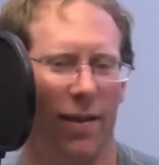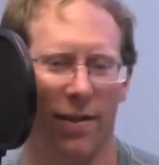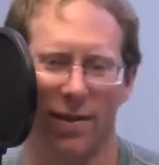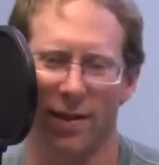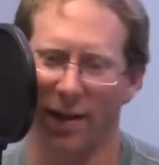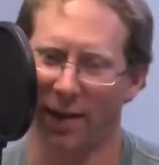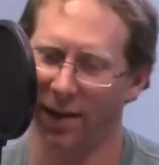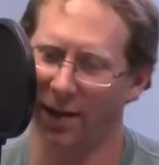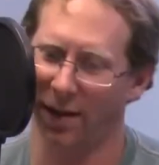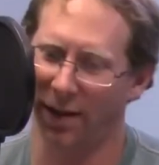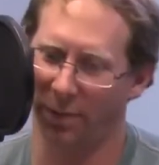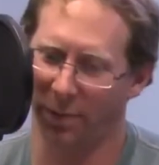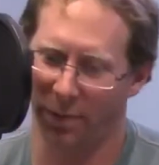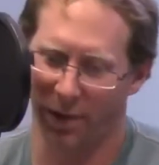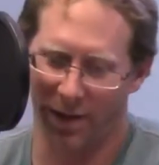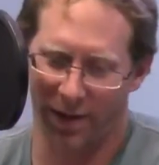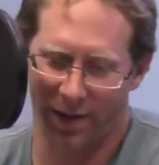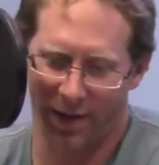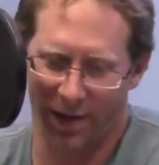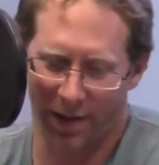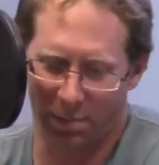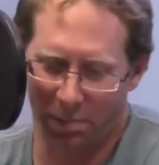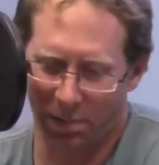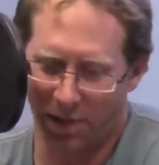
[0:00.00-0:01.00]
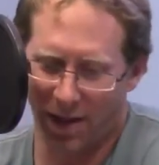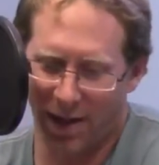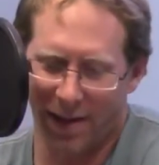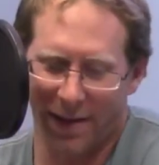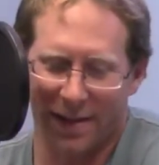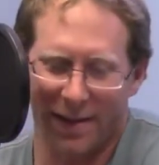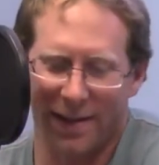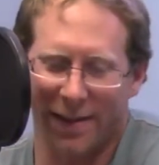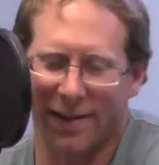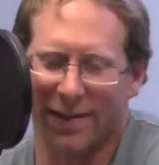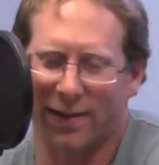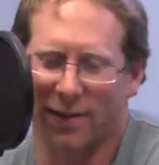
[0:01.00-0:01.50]
And I was like, but the
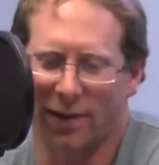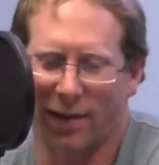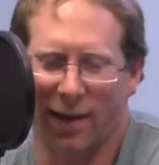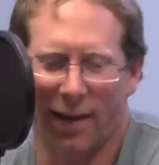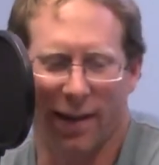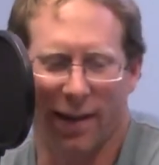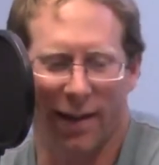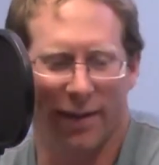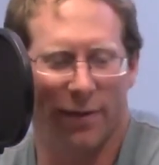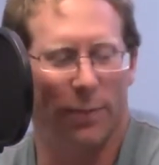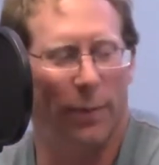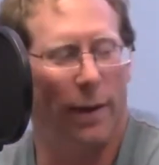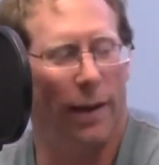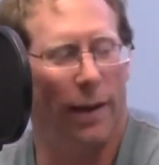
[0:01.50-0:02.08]
Plexi Drive.